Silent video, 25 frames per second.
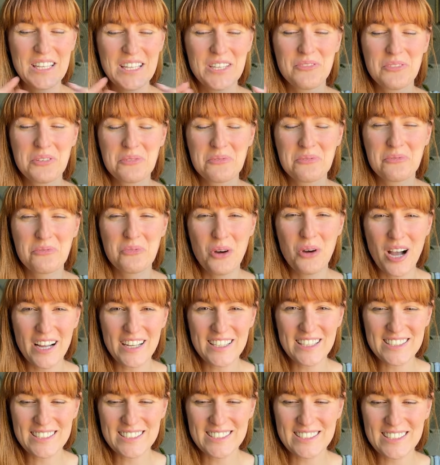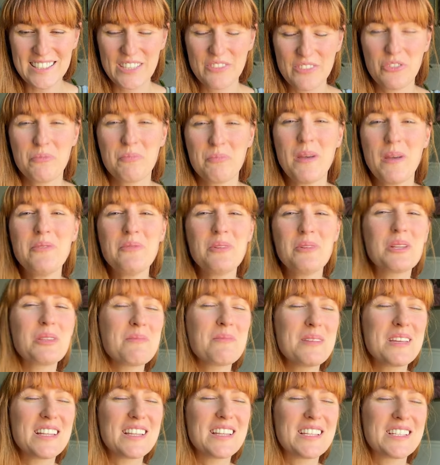if you've watched if you've been with
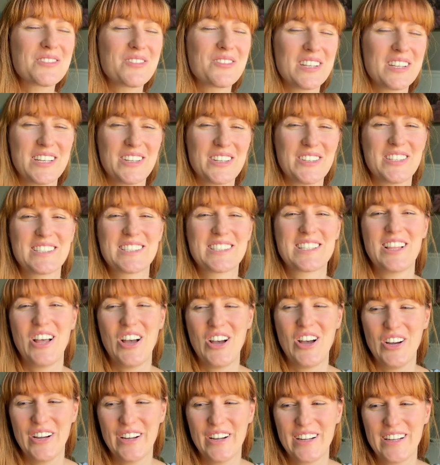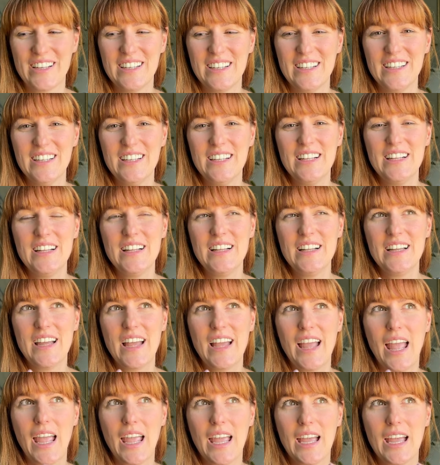me in this video this long
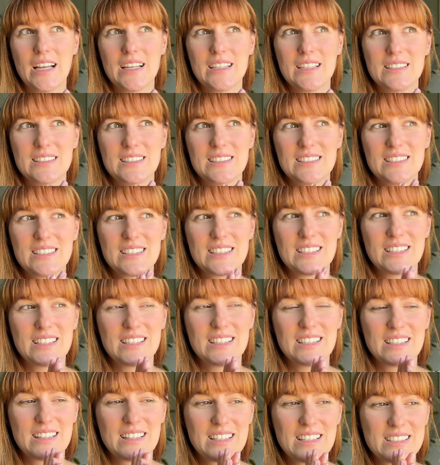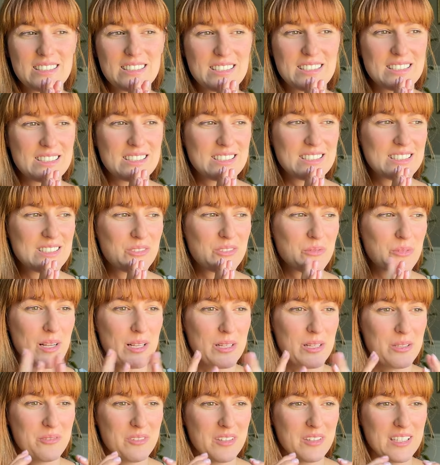and this is
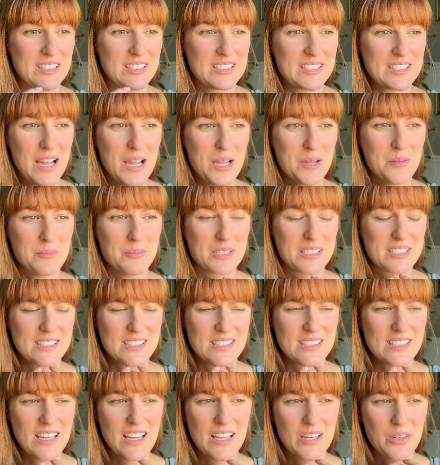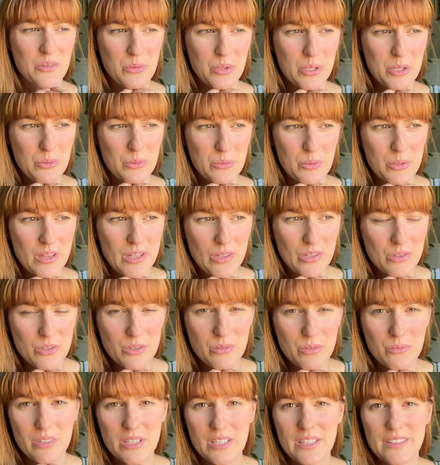relevant in time because it's kind of weird with
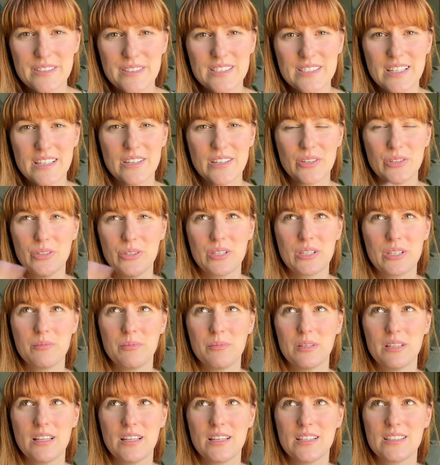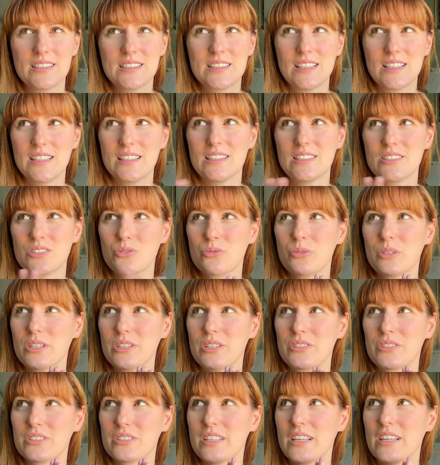youtube videos i know you could be like seeing this three
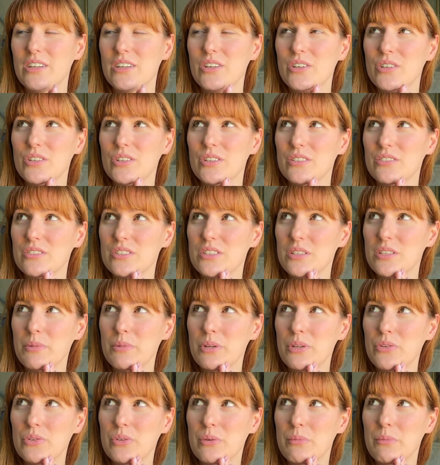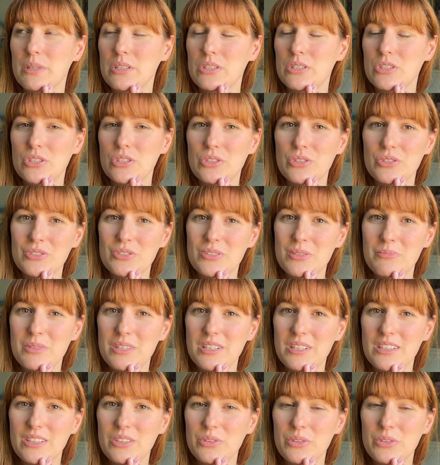years later or in some other dimension or
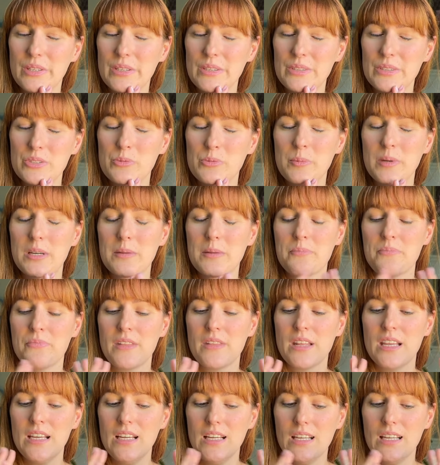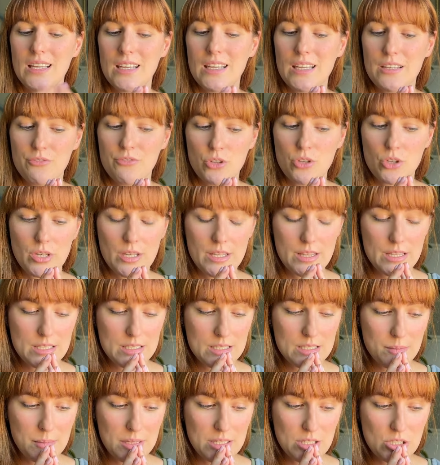something who knows but if you're in the
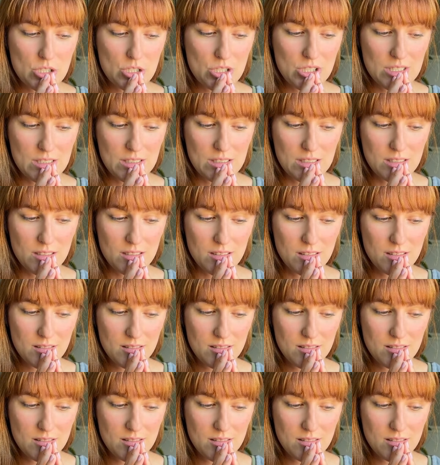dimension